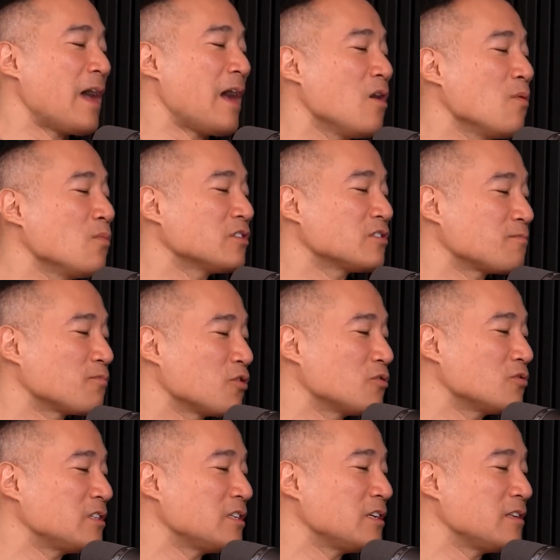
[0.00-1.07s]
how much
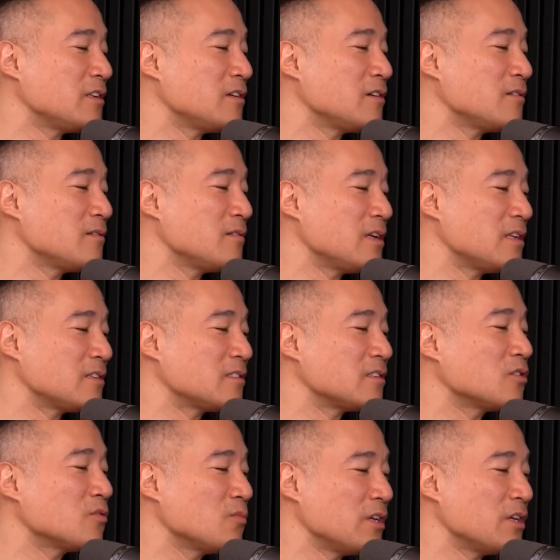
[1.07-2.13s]
protein in a
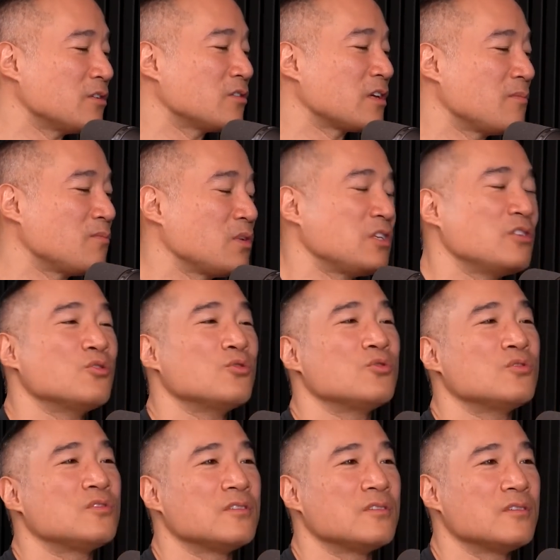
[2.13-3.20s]
single meal can be
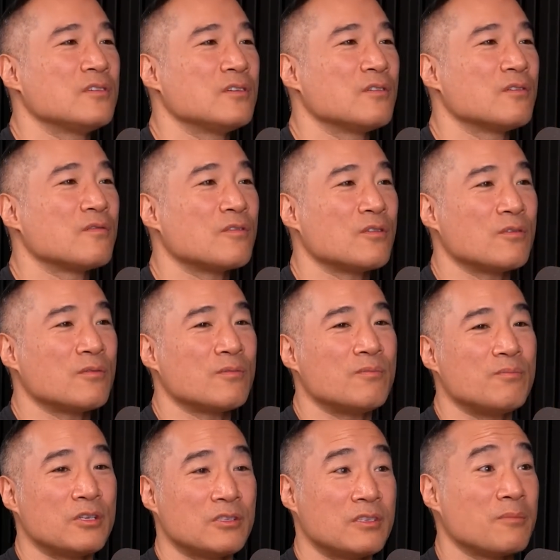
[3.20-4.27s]
used for
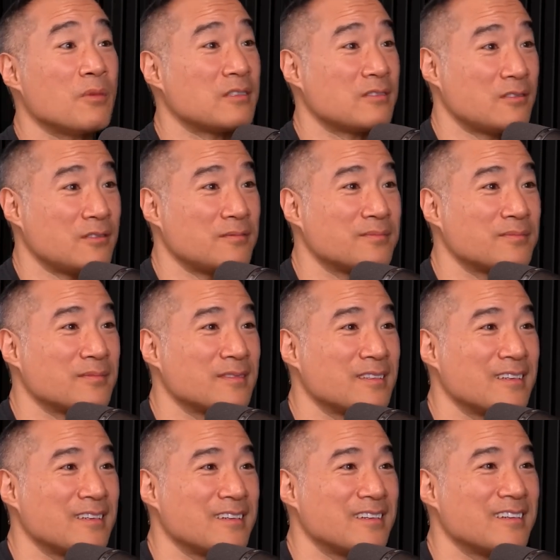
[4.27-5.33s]
building muscle.
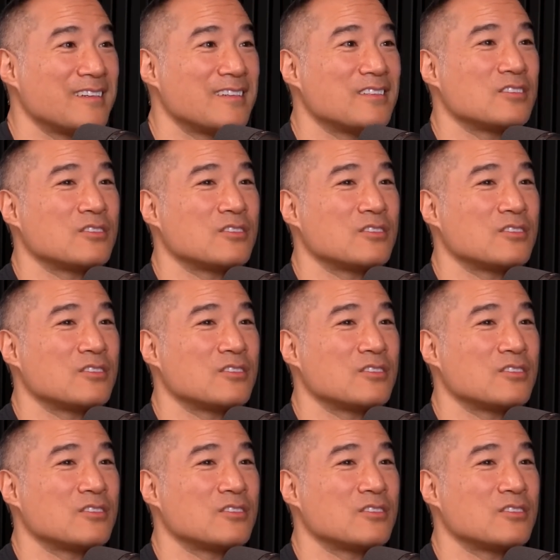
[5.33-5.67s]
Mm.